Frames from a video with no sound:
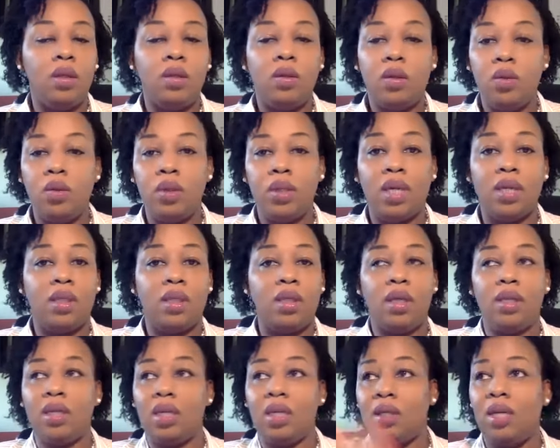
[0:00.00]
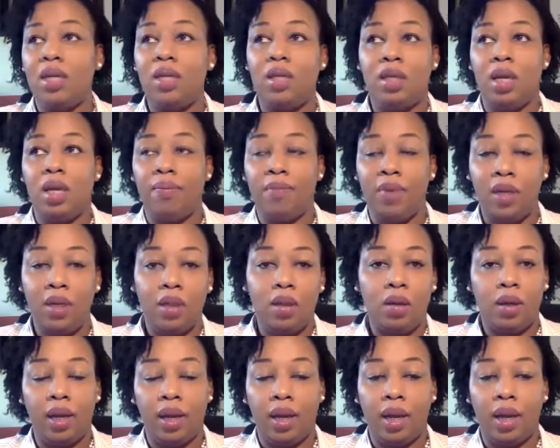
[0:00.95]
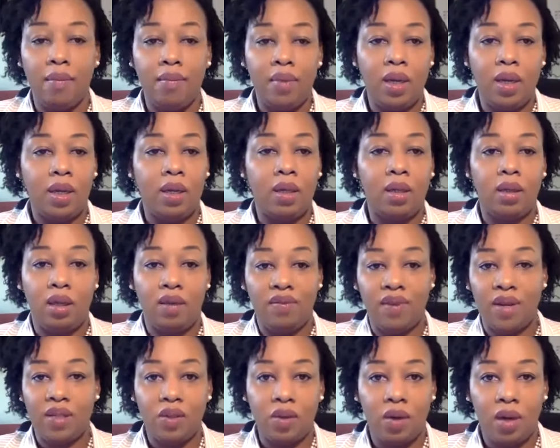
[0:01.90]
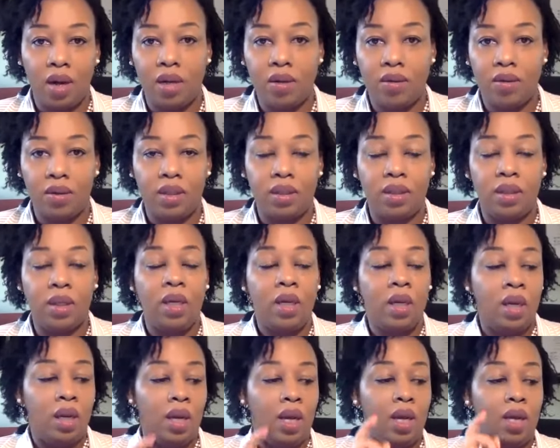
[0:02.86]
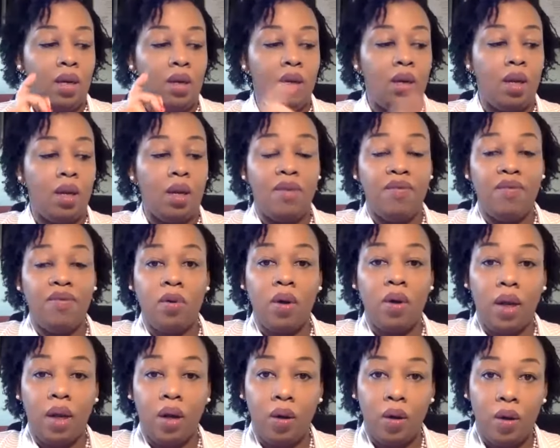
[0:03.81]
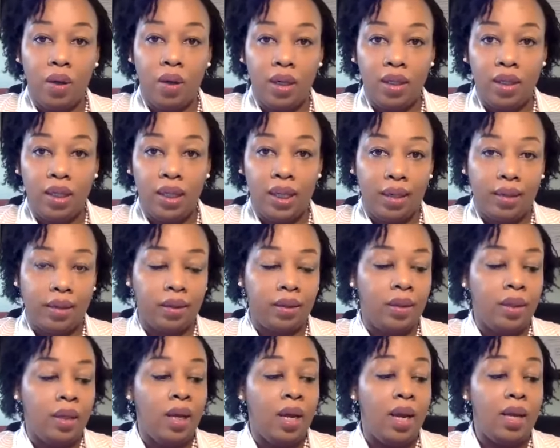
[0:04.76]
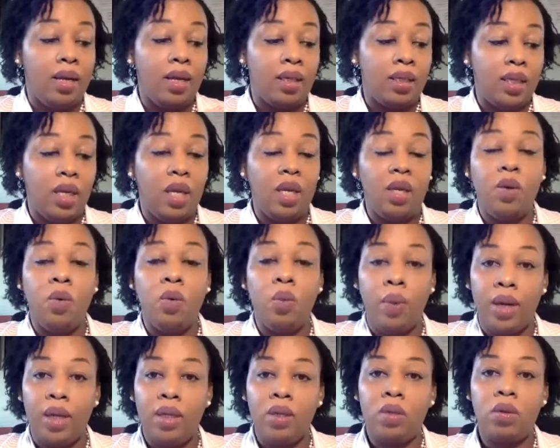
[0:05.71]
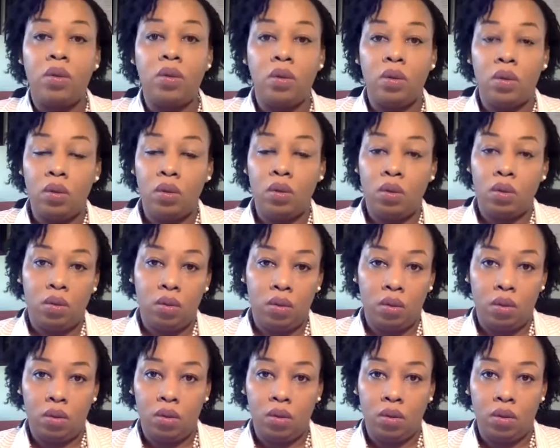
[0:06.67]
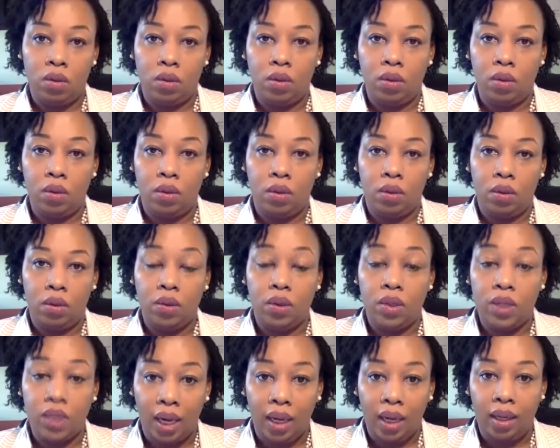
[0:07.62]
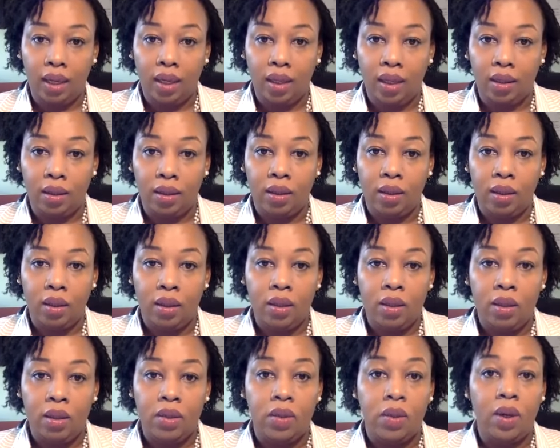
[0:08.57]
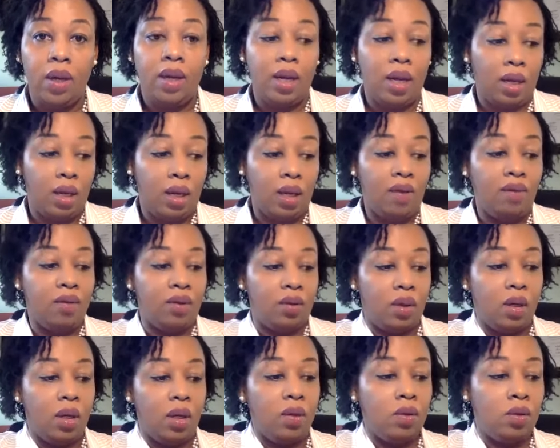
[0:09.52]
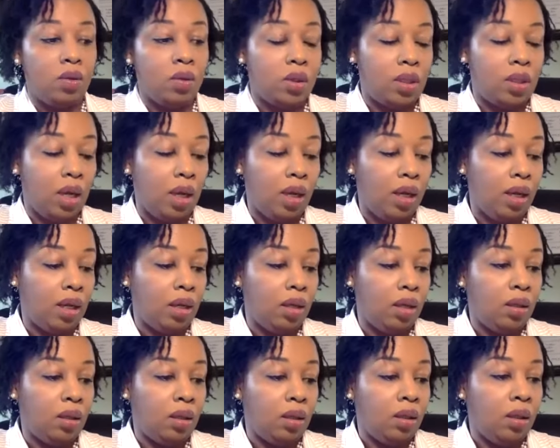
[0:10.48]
They just let them in. Okay, come in, give us your address, and they give you a call-in letter, and they tell you when to check in. So, and they tell you to check in.